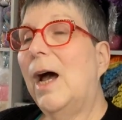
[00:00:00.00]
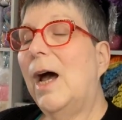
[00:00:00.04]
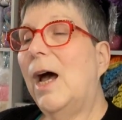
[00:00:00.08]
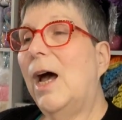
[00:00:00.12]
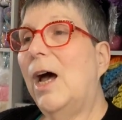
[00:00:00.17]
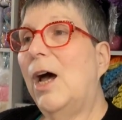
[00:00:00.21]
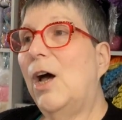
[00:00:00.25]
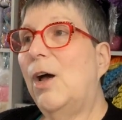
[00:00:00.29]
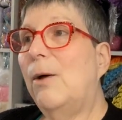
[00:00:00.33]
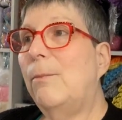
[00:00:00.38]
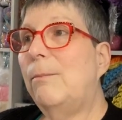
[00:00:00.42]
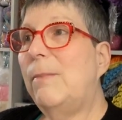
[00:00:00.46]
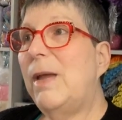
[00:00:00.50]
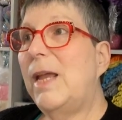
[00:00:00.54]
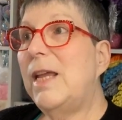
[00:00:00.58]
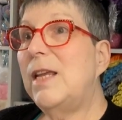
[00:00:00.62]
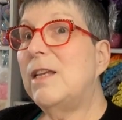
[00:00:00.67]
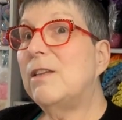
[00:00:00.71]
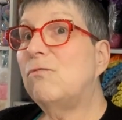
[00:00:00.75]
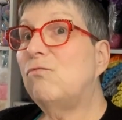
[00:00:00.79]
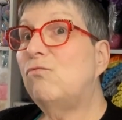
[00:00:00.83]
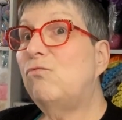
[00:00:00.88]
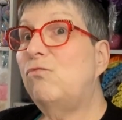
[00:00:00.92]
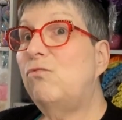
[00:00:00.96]

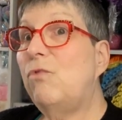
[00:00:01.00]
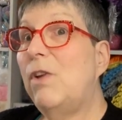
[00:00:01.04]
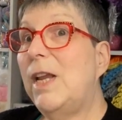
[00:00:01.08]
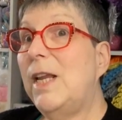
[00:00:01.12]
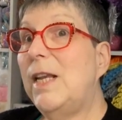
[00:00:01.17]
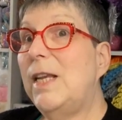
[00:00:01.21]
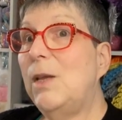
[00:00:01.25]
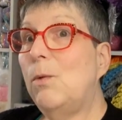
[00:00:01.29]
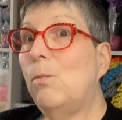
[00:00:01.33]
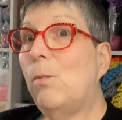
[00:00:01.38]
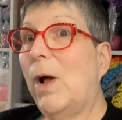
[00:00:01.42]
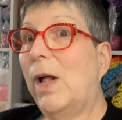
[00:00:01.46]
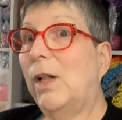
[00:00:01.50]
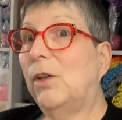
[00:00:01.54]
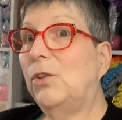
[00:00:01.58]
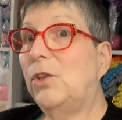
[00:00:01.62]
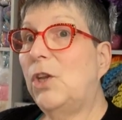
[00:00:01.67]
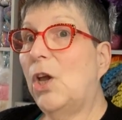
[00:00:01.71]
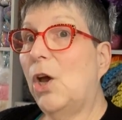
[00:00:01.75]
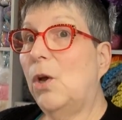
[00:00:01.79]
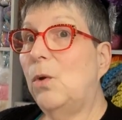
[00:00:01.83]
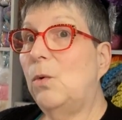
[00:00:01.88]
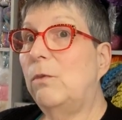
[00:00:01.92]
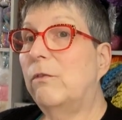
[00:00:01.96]
is really well
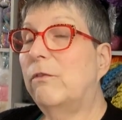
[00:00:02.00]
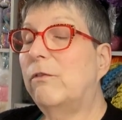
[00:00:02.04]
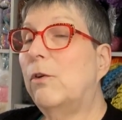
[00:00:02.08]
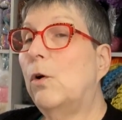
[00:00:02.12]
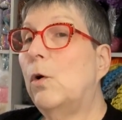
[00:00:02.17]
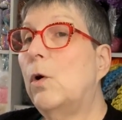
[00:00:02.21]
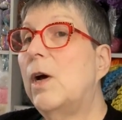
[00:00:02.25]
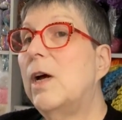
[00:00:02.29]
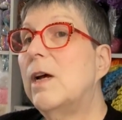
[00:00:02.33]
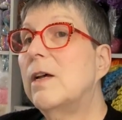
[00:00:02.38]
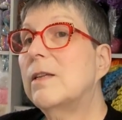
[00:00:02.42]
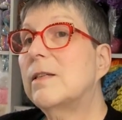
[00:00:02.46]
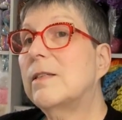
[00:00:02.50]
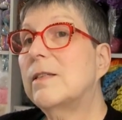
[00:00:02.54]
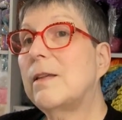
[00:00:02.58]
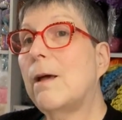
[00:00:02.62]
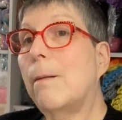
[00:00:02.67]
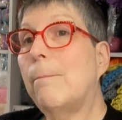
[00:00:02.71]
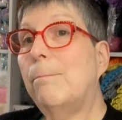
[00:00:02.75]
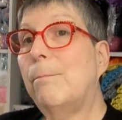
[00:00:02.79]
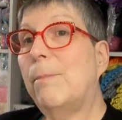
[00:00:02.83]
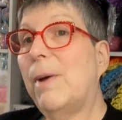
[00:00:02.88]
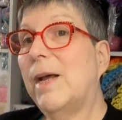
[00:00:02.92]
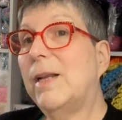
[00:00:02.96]
known for her
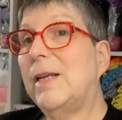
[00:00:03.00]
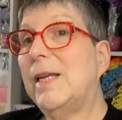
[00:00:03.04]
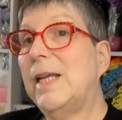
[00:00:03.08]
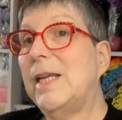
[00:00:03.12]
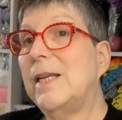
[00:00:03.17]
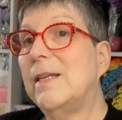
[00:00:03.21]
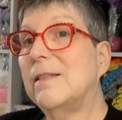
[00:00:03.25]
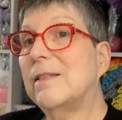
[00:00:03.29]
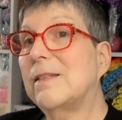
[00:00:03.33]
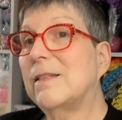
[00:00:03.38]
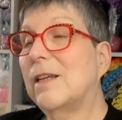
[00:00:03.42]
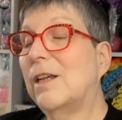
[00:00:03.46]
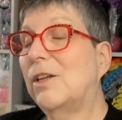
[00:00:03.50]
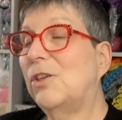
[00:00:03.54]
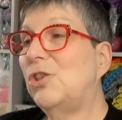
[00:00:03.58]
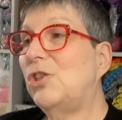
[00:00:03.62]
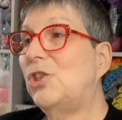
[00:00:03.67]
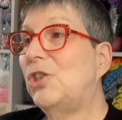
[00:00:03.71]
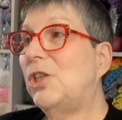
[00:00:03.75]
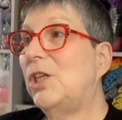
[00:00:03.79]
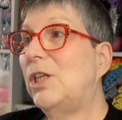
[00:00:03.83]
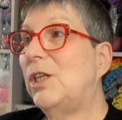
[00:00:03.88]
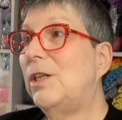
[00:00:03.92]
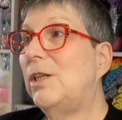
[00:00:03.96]
sun bunnies, and
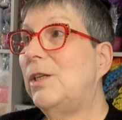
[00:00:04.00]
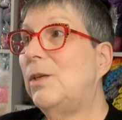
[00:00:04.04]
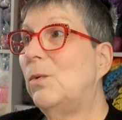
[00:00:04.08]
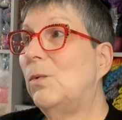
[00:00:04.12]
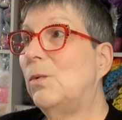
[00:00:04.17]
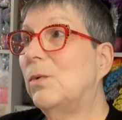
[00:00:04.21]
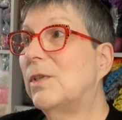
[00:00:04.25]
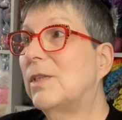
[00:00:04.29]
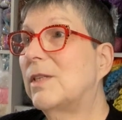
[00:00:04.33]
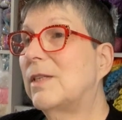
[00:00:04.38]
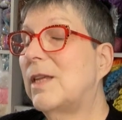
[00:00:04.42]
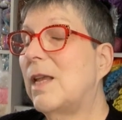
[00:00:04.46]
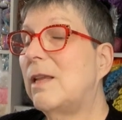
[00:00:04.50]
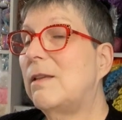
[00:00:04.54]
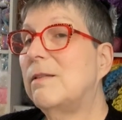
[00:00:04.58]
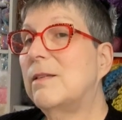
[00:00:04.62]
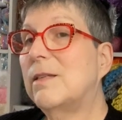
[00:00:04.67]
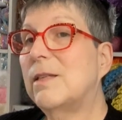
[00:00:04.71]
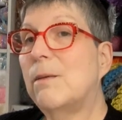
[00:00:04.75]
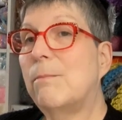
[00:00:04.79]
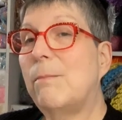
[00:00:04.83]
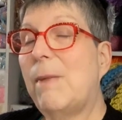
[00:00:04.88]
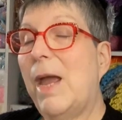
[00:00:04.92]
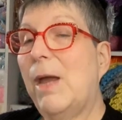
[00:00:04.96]
she sends
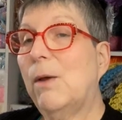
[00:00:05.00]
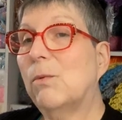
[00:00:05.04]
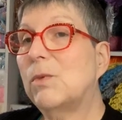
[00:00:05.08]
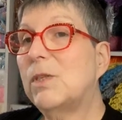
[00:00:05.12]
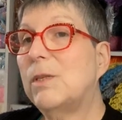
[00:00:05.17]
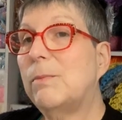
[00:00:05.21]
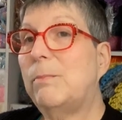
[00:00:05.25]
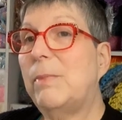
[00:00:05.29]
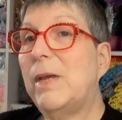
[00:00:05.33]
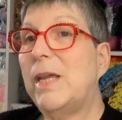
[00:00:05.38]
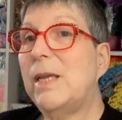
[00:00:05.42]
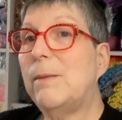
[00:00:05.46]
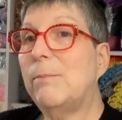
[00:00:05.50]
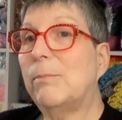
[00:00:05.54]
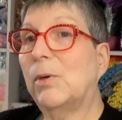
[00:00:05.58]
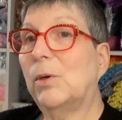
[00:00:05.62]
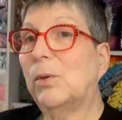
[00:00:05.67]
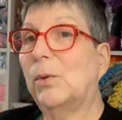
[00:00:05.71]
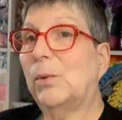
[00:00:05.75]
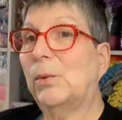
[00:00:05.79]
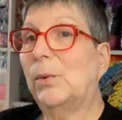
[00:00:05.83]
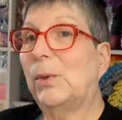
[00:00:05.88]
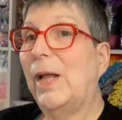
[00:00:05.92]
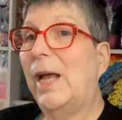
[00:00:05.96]
them out to
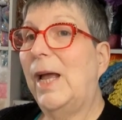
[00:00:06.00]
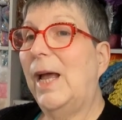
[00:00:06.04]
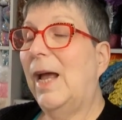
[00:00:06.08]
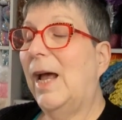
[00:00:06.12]
people